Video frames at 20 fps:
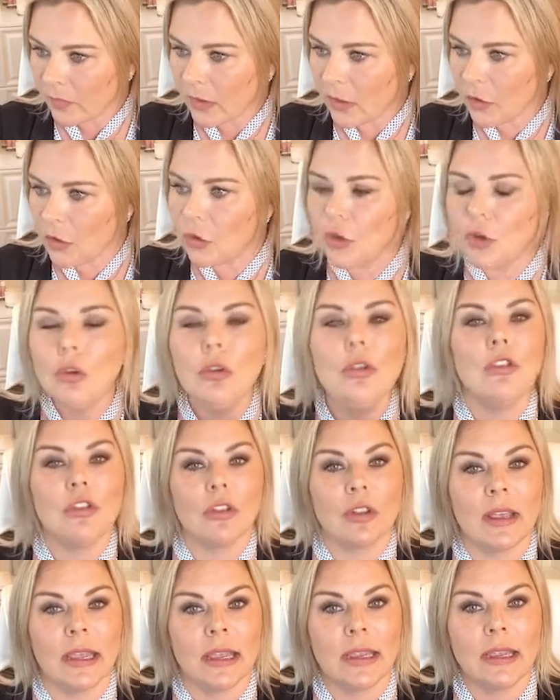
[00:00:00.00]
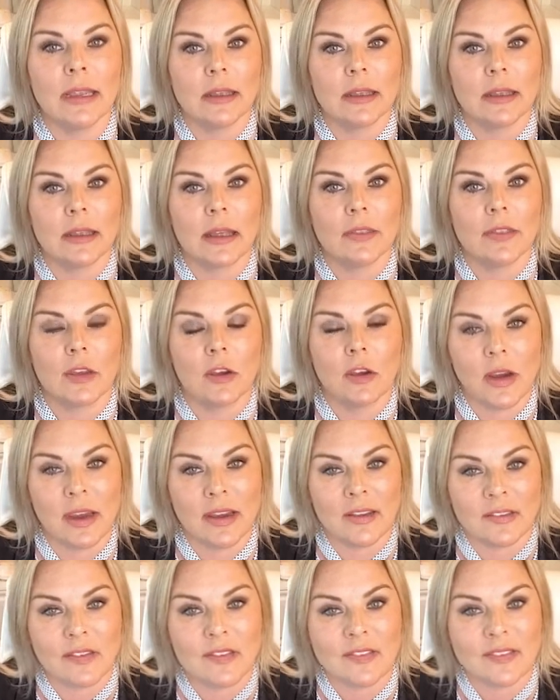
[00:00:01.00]
usually there
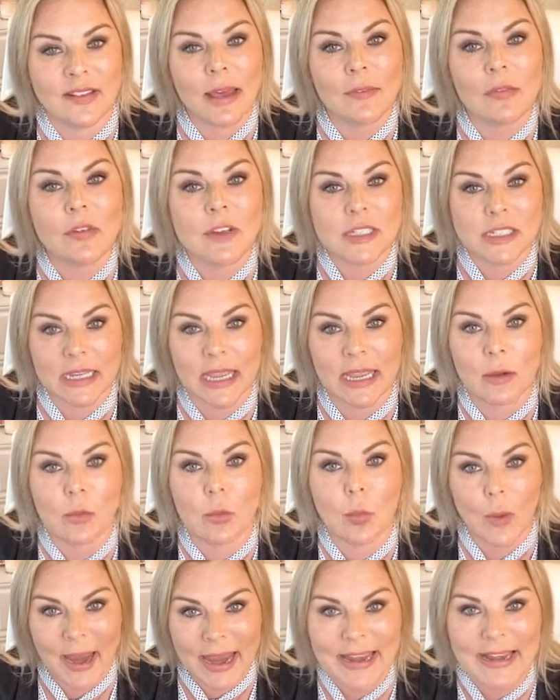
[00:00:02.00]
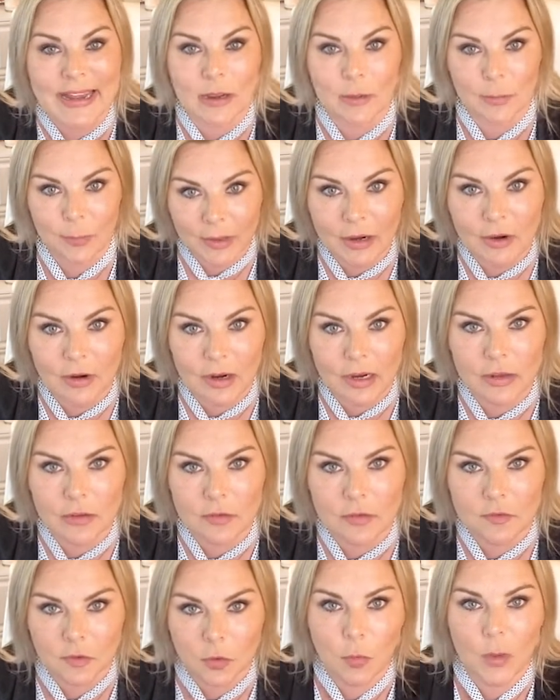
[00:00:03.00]
is a 7-day waiting
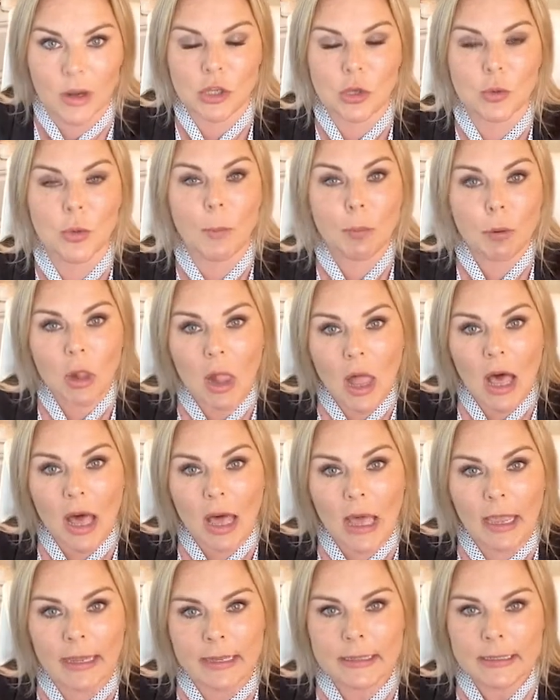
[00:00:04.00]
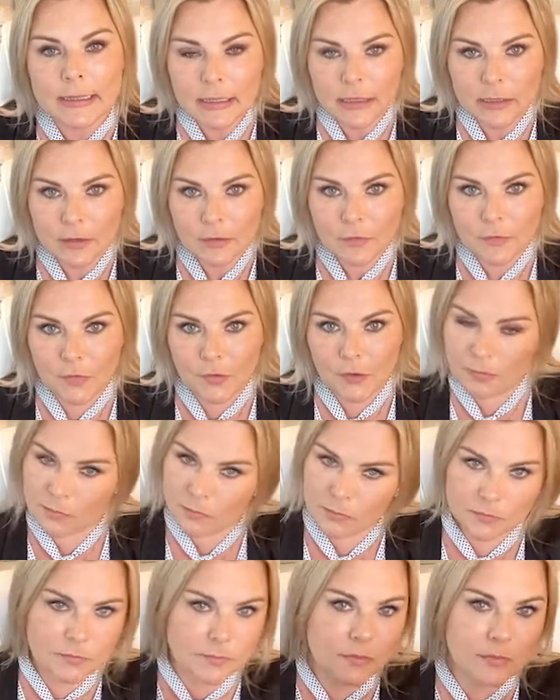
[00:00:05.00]
period. So when you apply for,
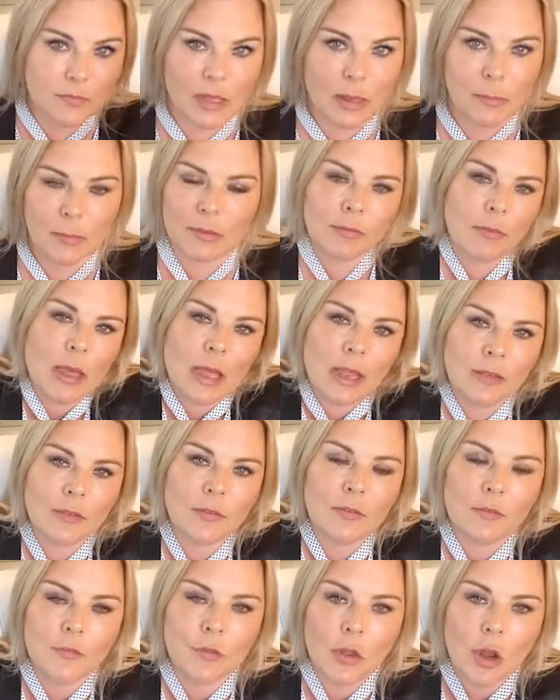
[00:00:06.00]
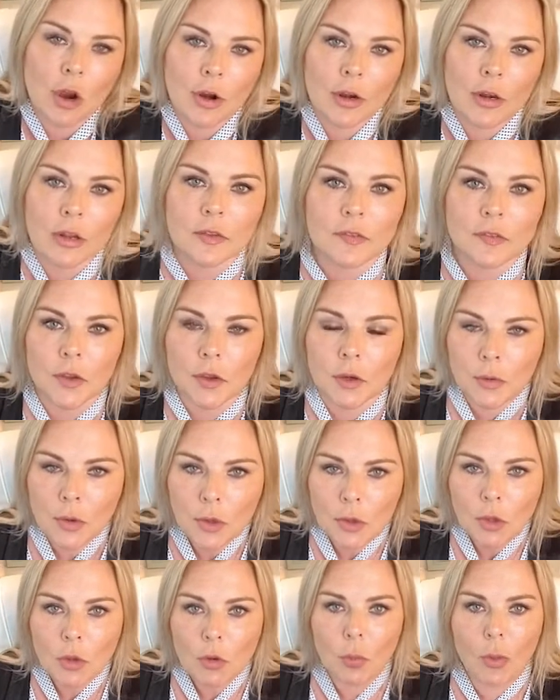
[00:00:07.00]
I live in Florida, so
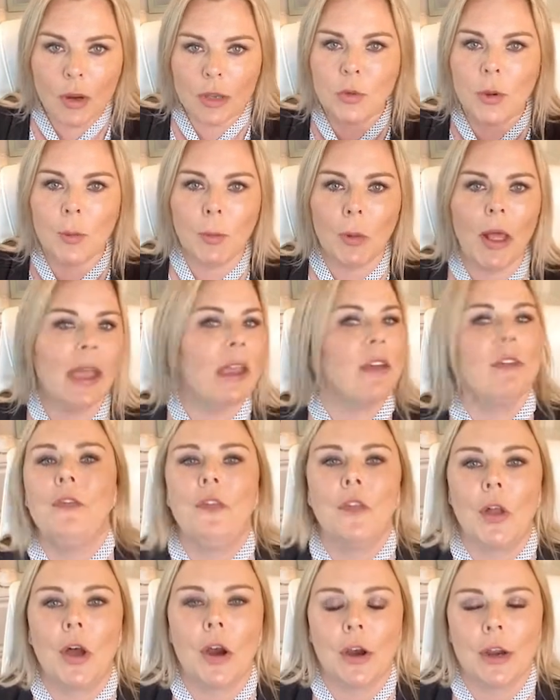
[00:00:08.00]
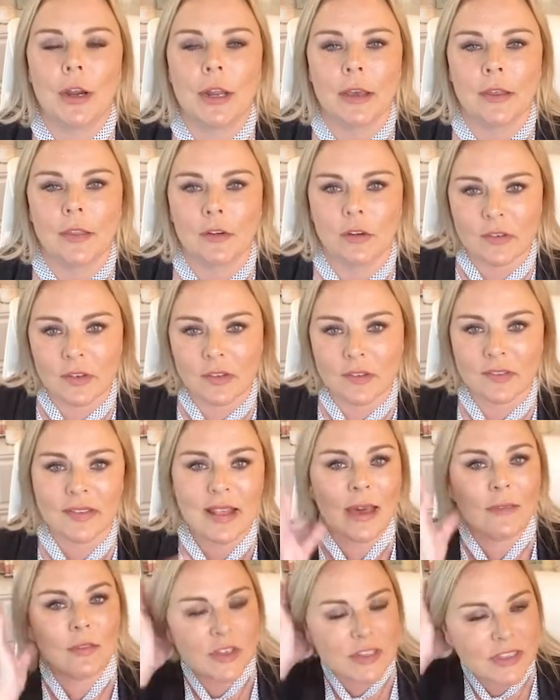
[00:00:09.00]
when you apply in Florida, there is a
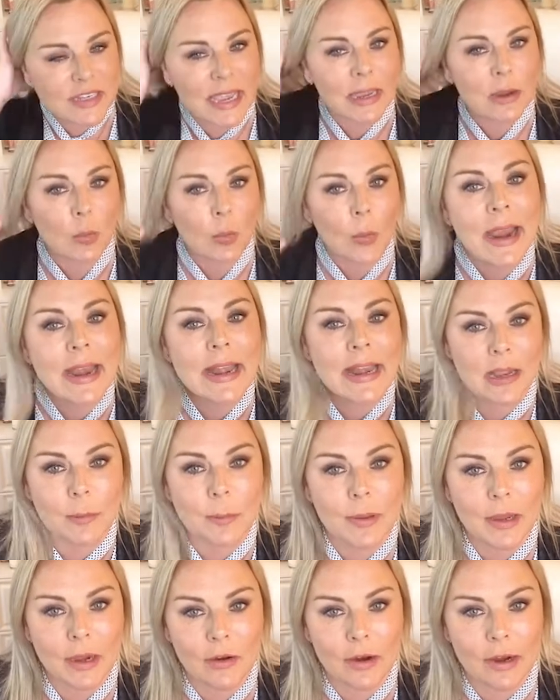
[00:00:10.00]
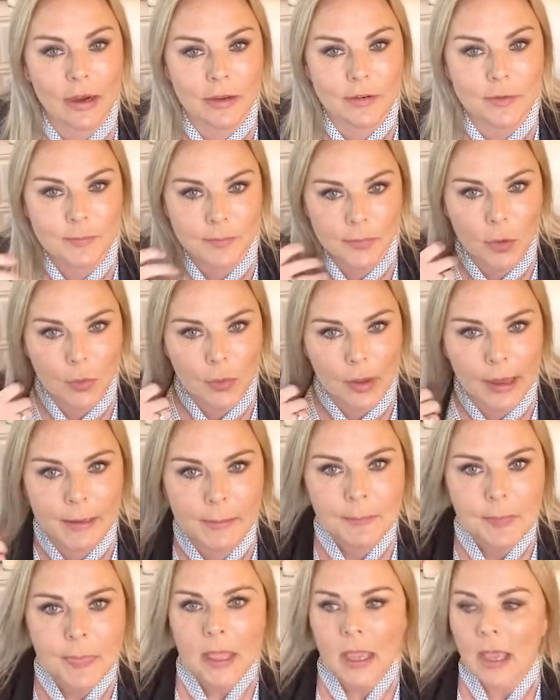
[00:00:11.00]
7-day waiting period,
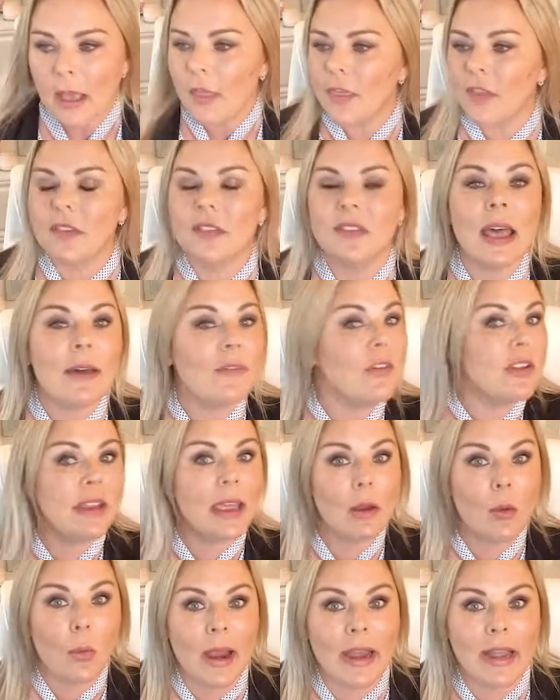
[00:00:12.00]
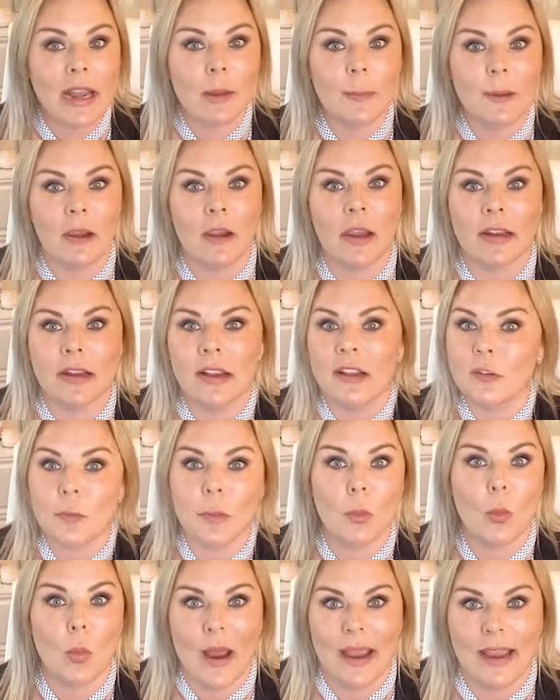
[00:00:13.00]
okay? The 7-day waiting period has
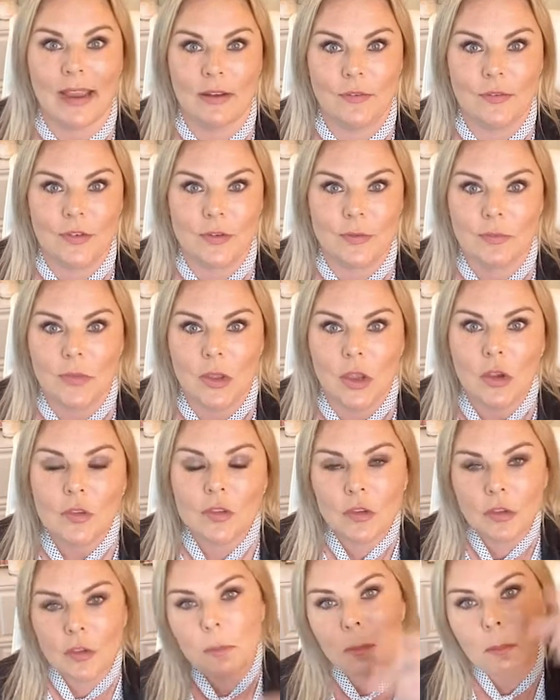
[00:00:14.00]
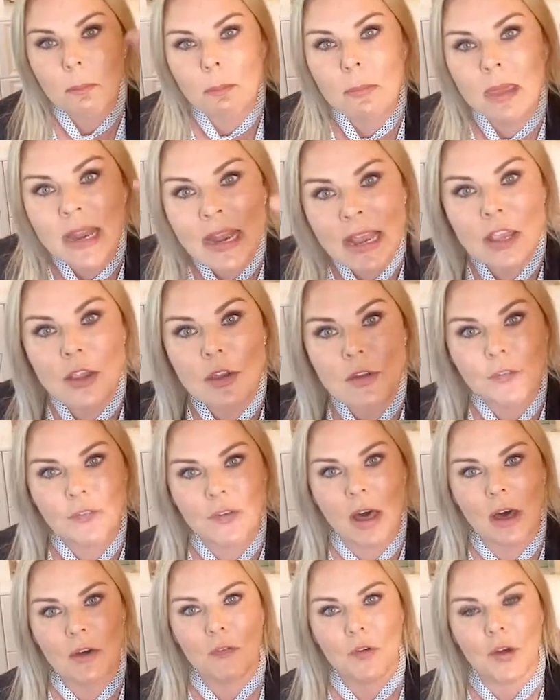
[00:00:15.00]
been waived. So the minute you
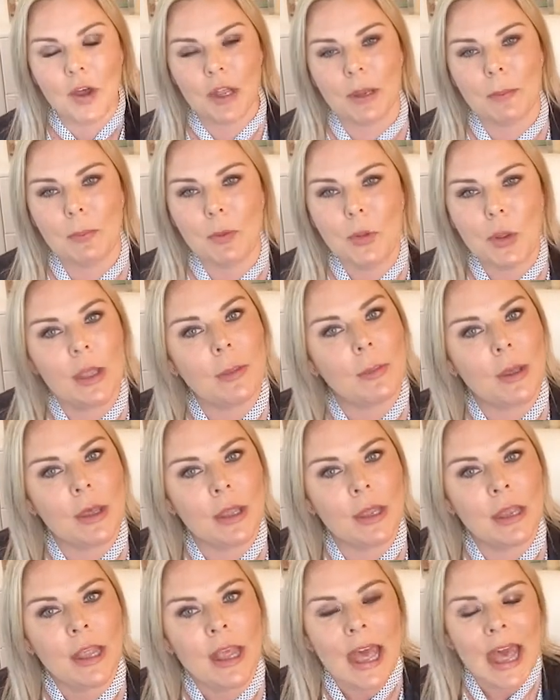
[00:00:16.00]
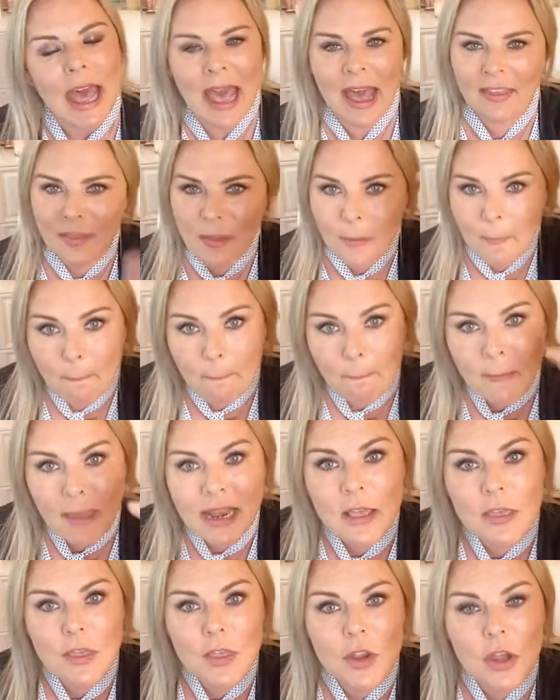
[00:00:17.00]
file for unemployment and the
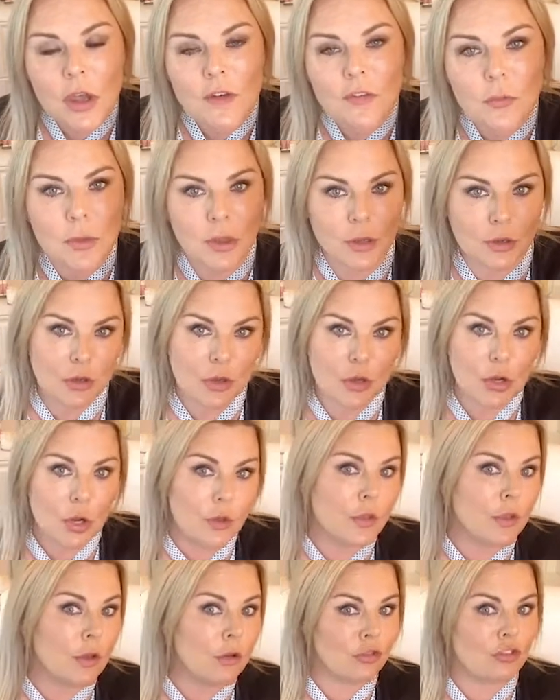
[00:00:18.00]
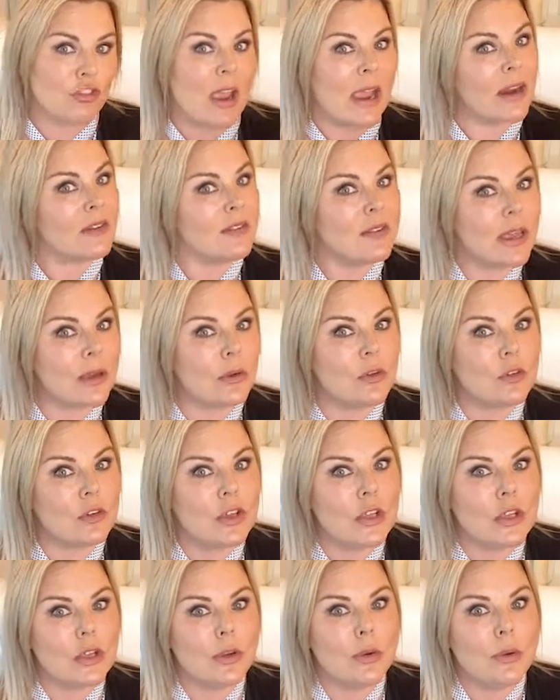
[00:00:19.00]
minute the government can cut those checks out to
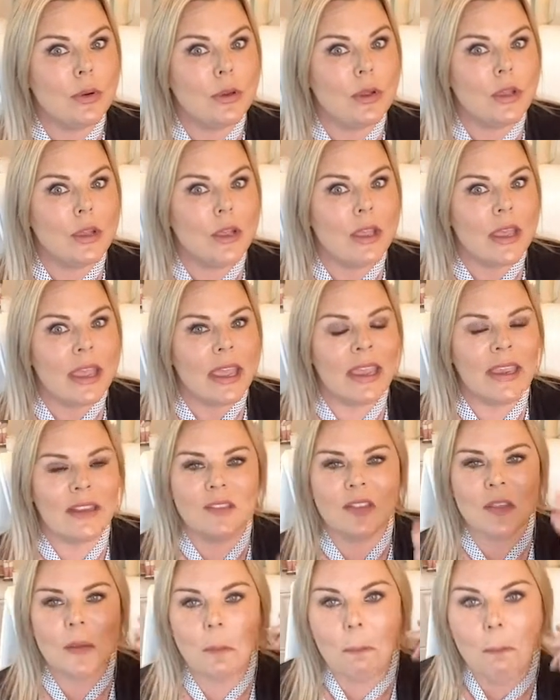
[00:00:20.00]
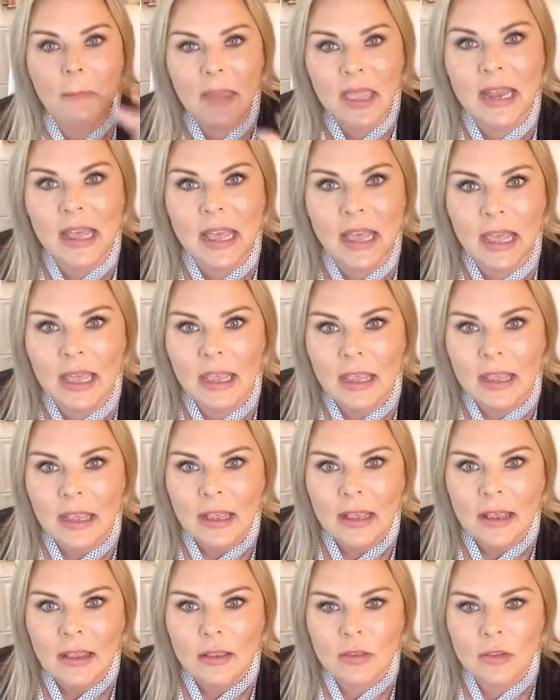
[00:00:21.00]
you is the minute
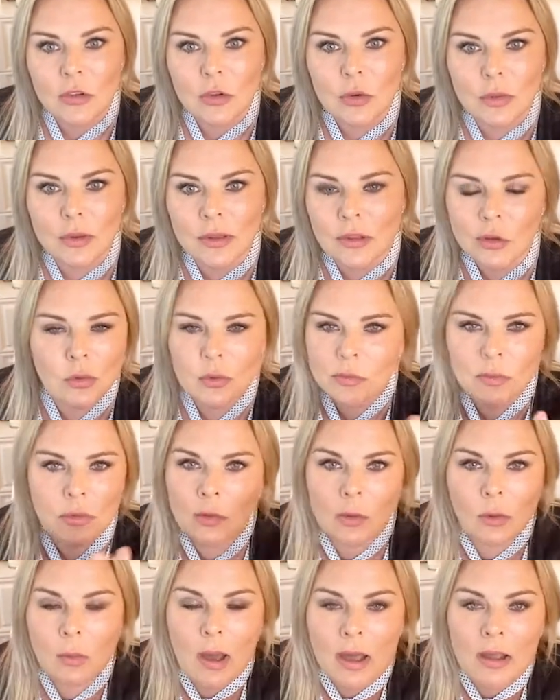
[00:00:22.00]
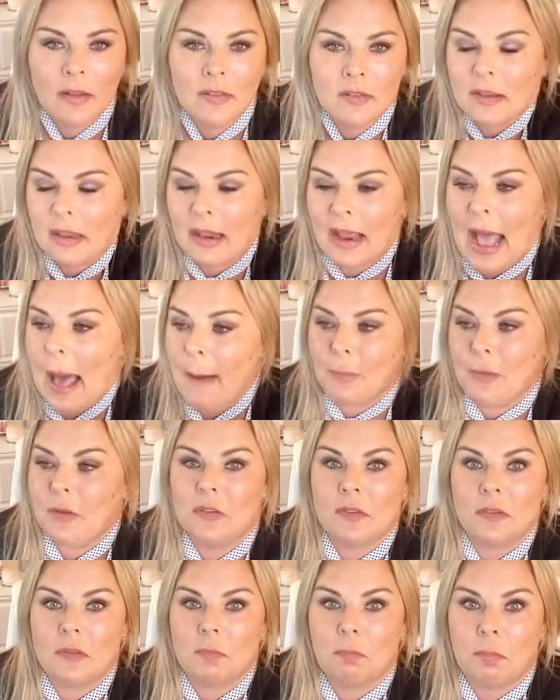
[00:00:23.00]
it
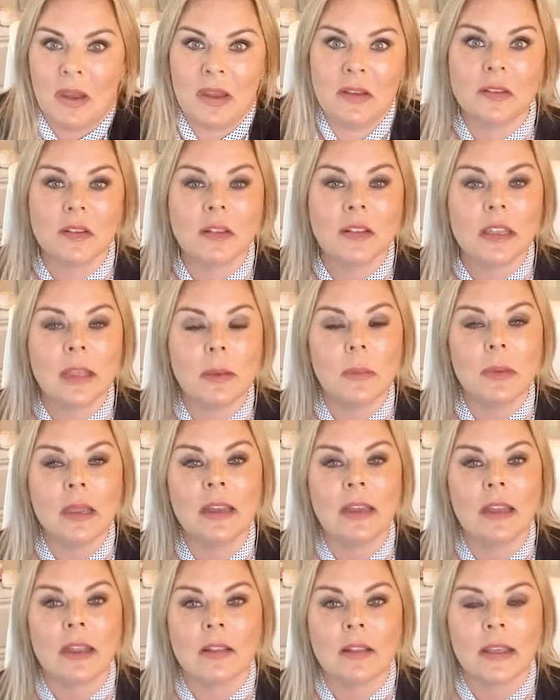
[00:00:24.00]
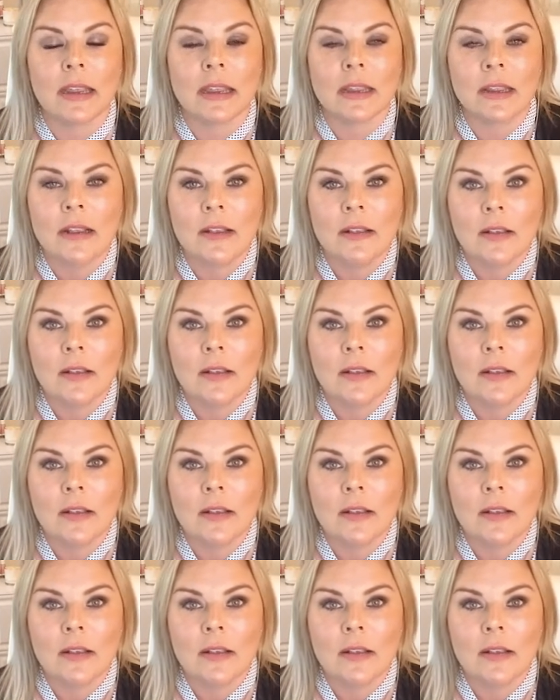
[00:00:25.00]
happens basically immediately.